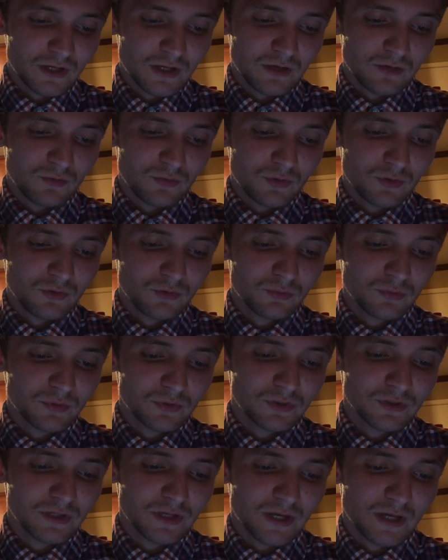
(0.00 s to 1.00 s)
and a
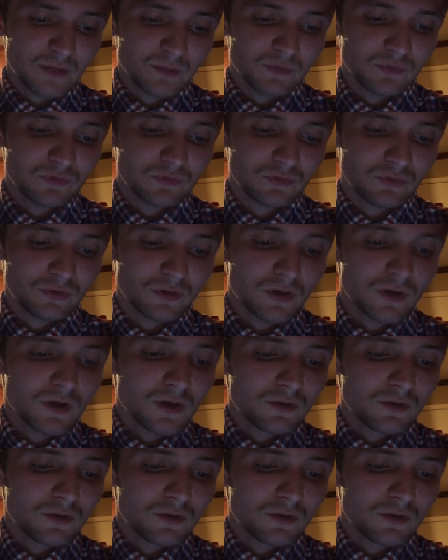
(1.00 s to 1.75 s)
world-building atmosphere.